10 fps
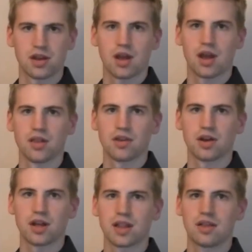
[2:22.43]

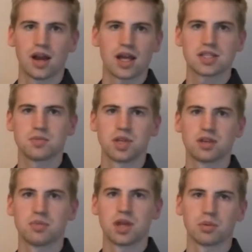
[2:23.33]
there has to be
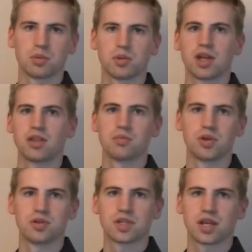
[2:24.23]
able to play the
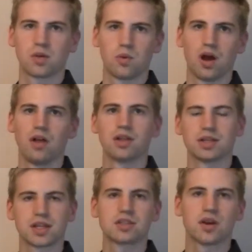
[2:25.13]
music well
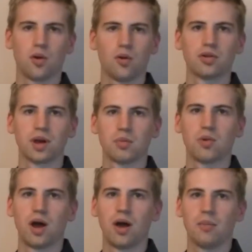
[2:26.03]
and to hold up
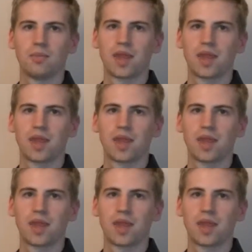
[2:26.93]
well.